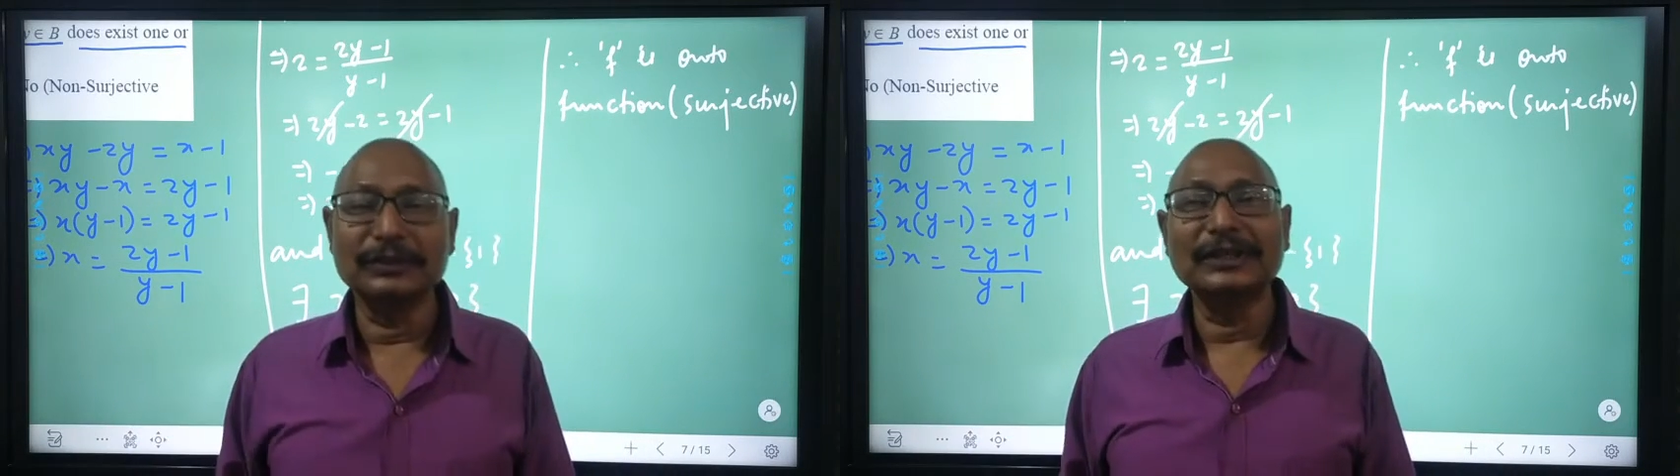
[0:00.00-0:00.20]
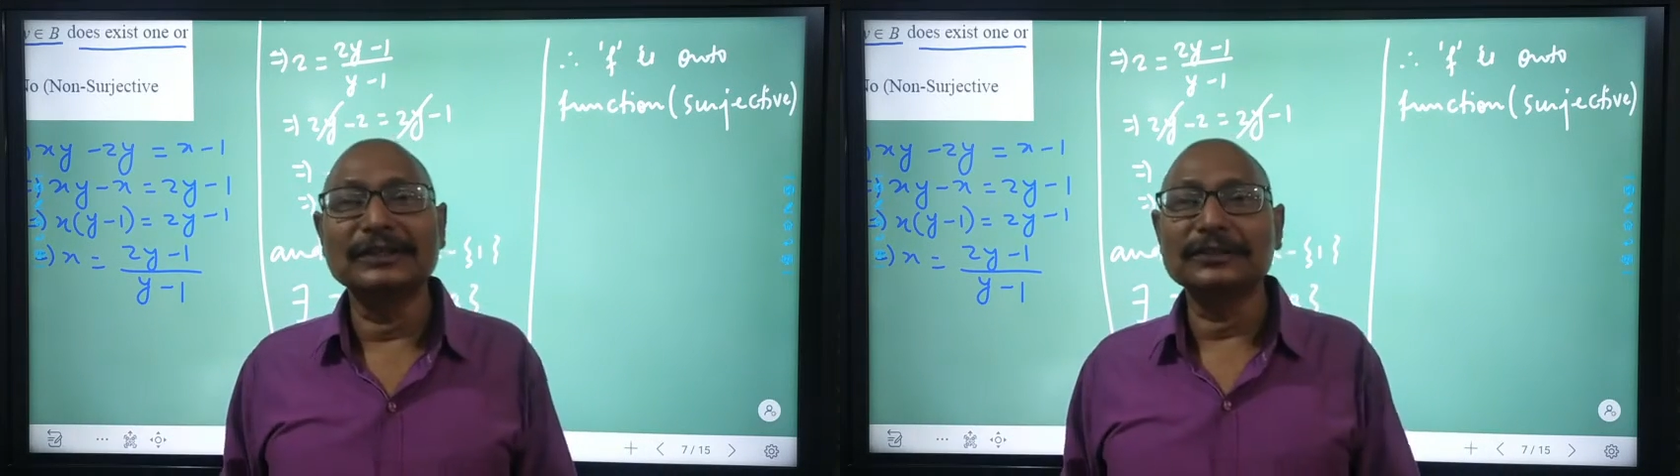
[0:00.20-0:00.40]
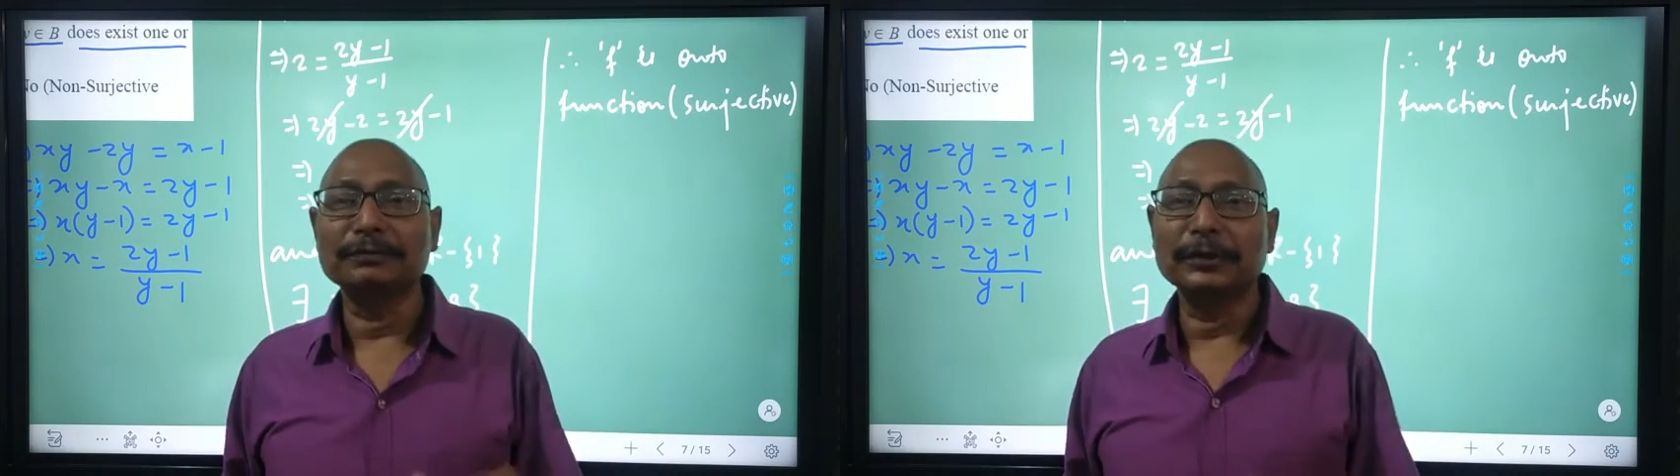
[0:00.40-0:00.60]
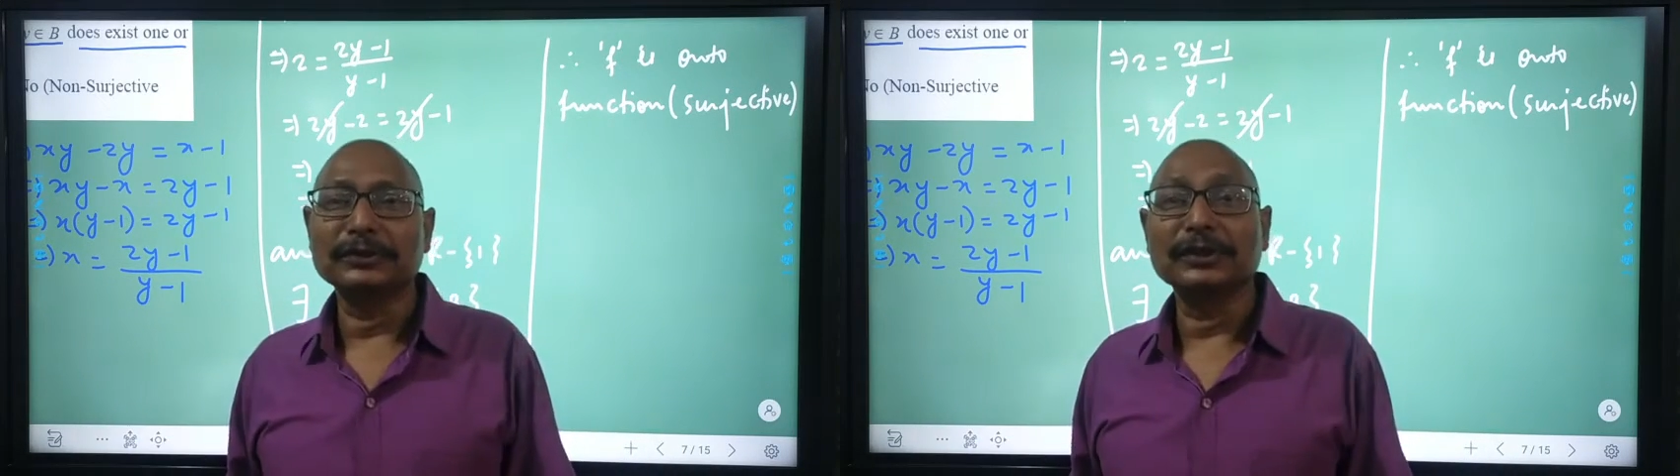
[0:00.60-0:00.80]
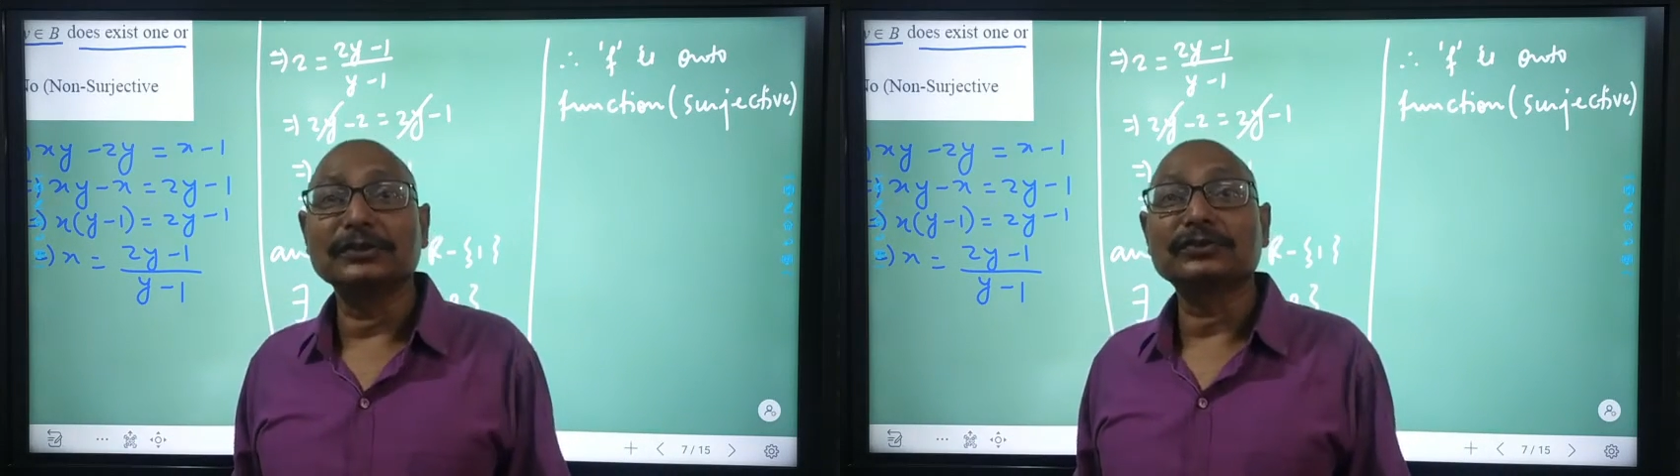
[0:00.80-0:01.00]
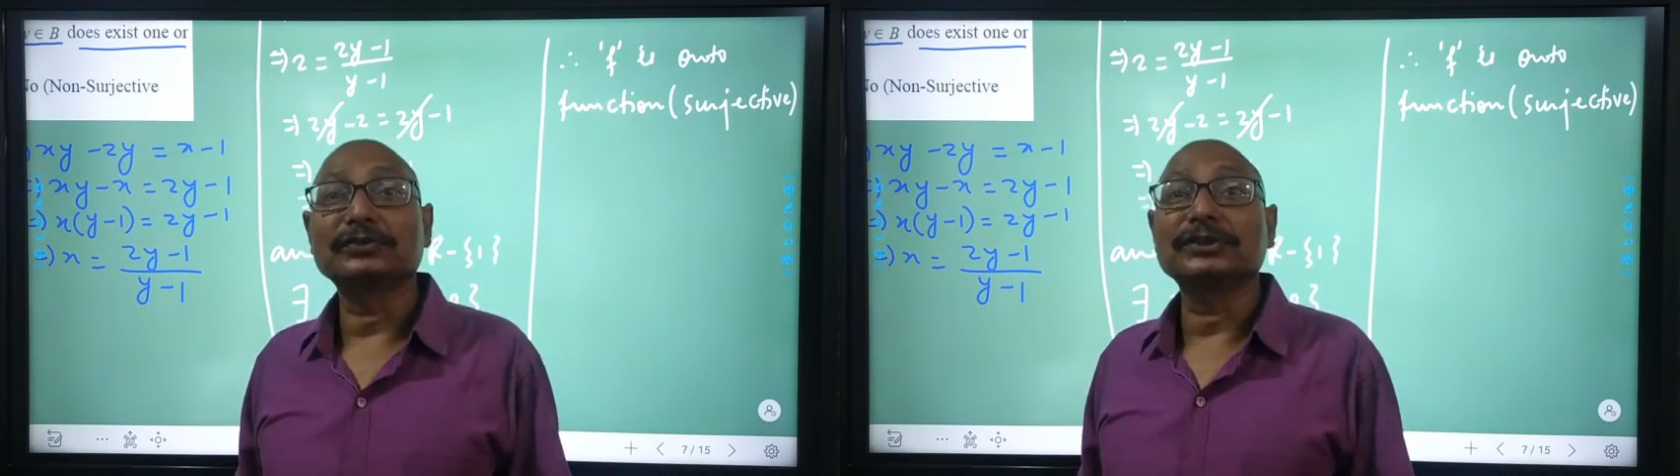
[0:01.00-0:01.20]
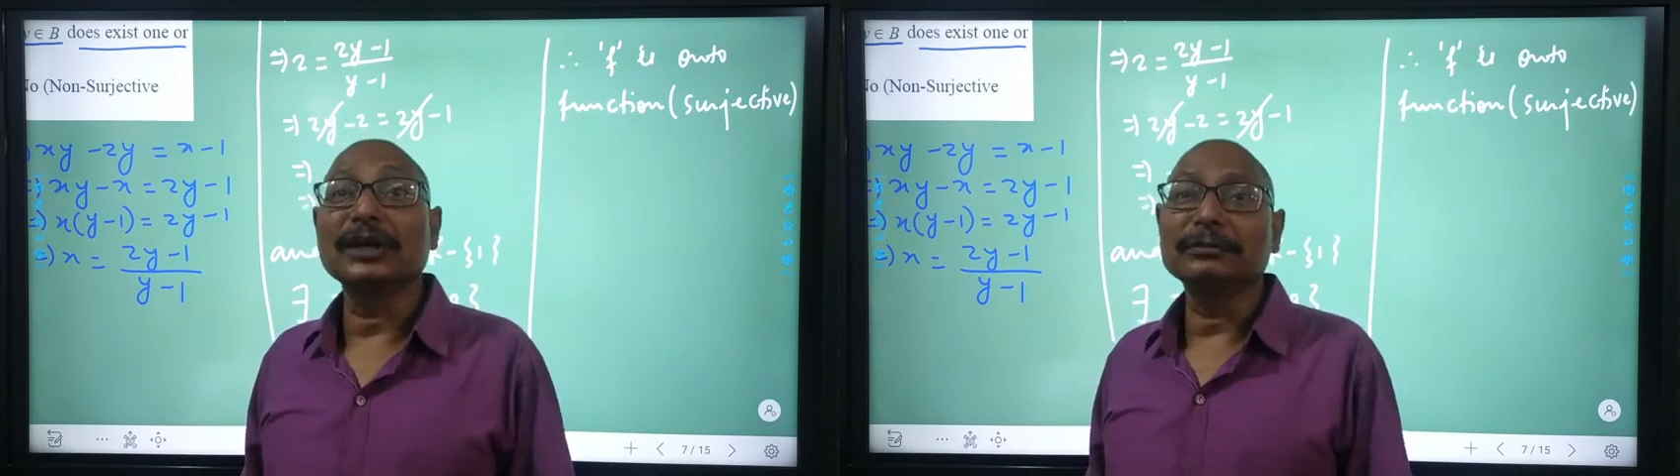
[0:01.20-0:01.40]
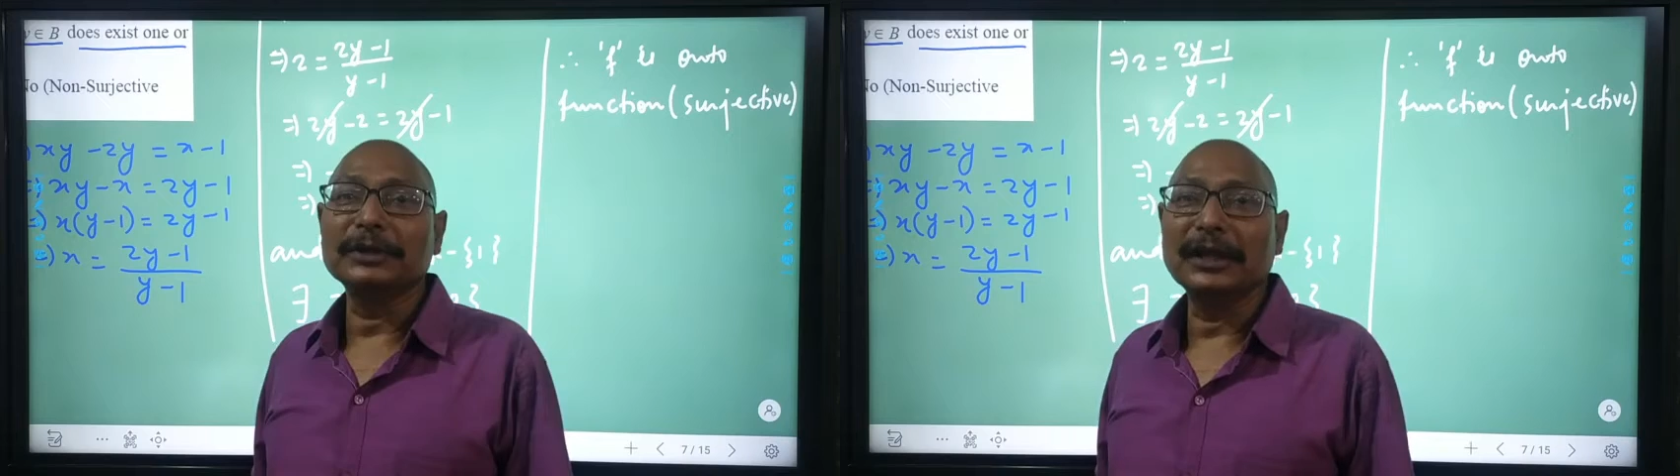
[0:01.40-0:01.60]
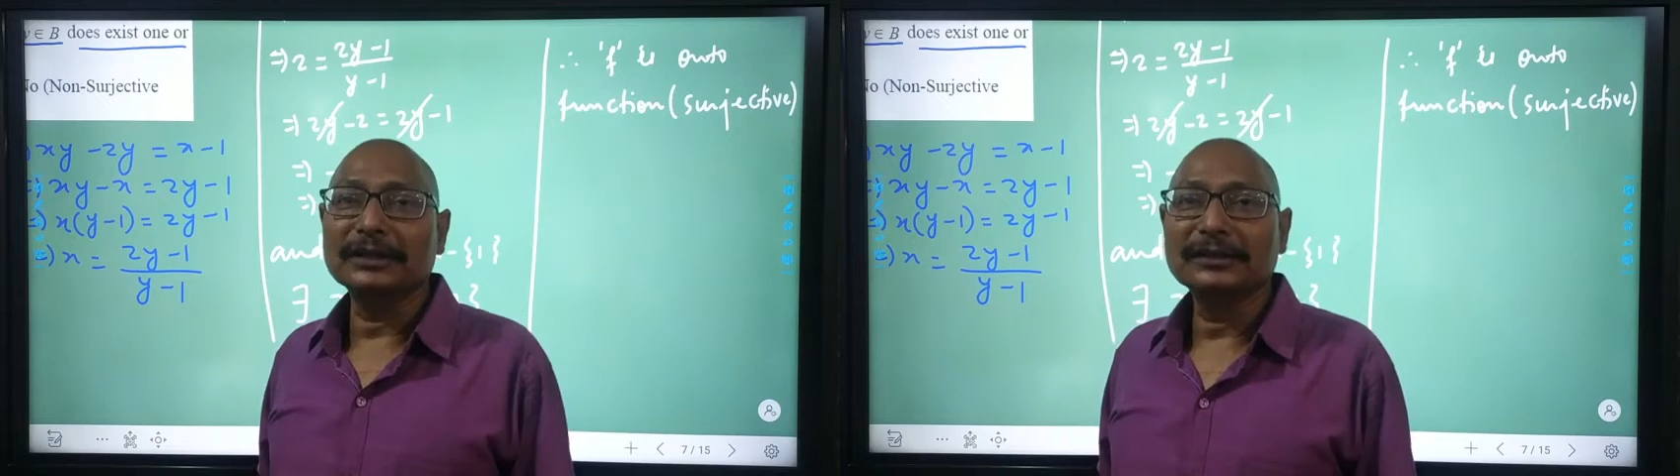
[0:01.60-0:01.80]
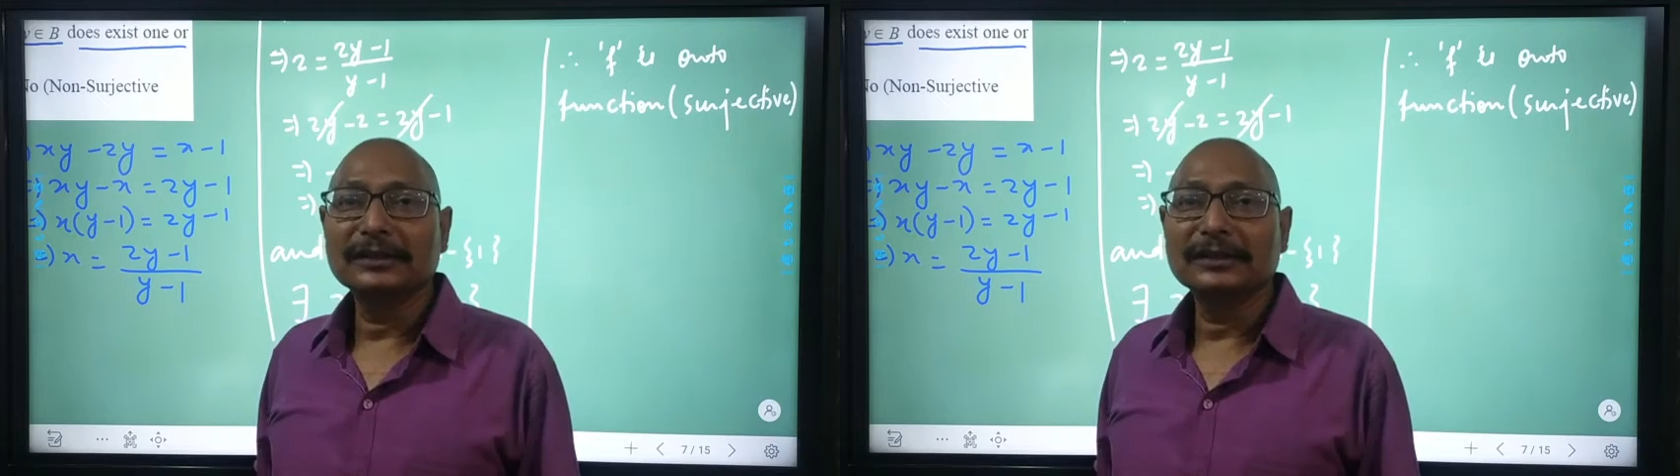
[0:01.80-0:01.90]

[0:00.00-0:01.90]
then this function is termed as